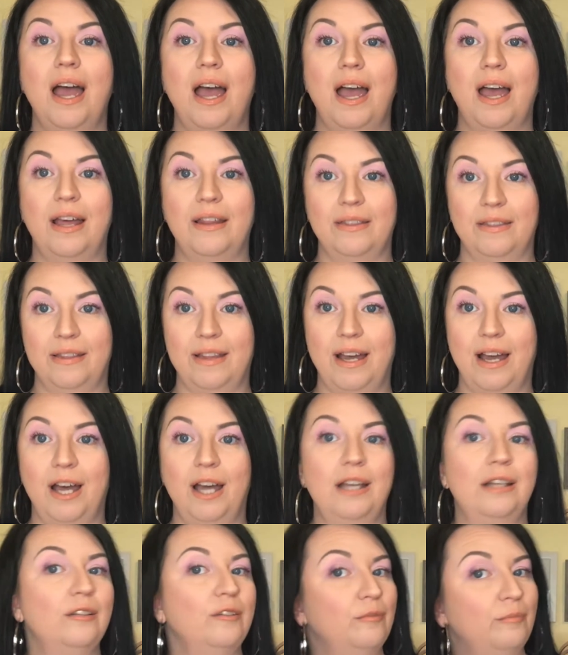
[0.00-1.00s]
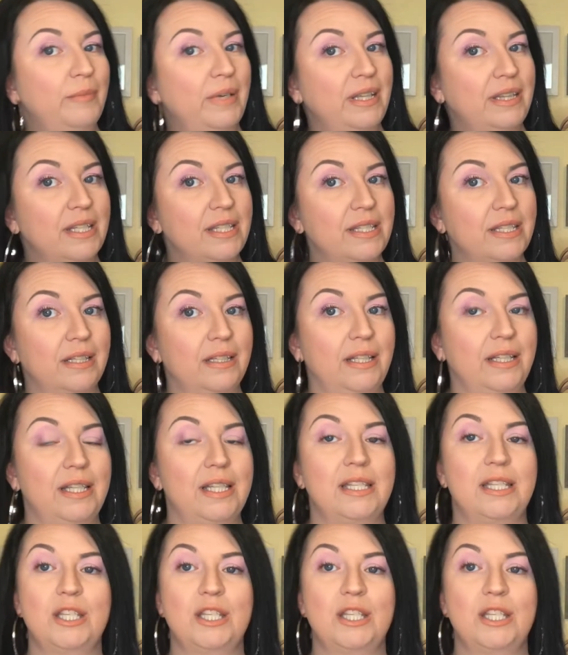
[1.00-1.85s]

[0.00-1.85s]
and that made this look like this.